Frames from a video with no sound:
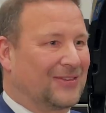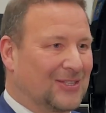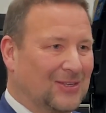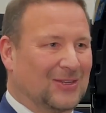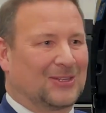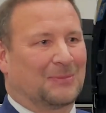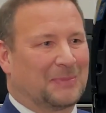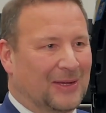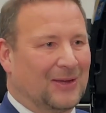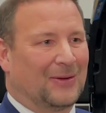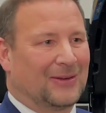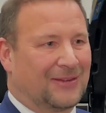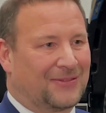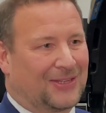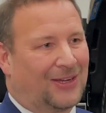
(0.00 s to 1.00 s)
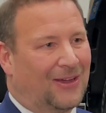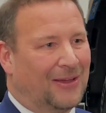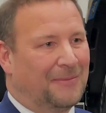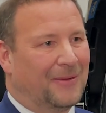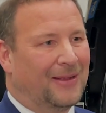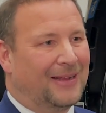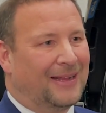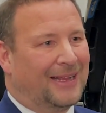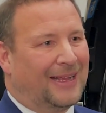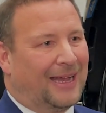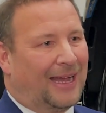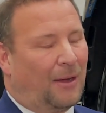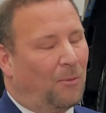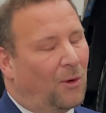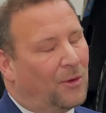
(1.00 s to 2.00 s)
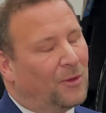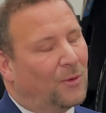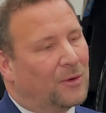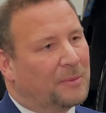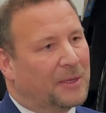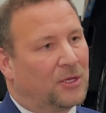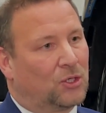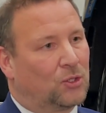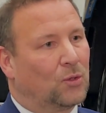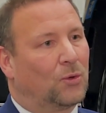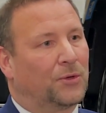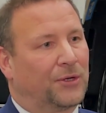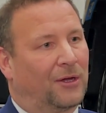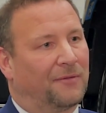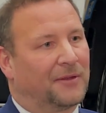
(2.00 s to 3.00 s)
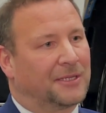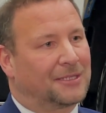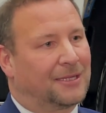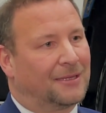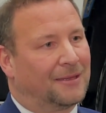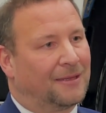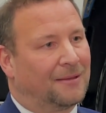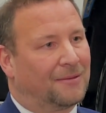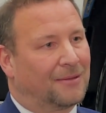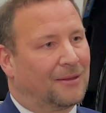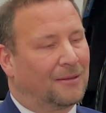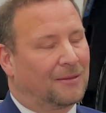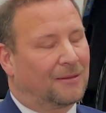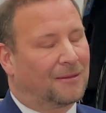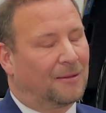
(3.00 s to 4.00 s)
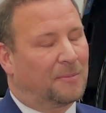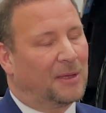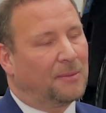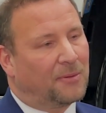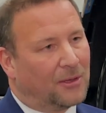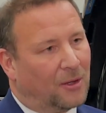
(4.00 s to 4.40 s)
such a period of time, and what you want to be assured of is that the people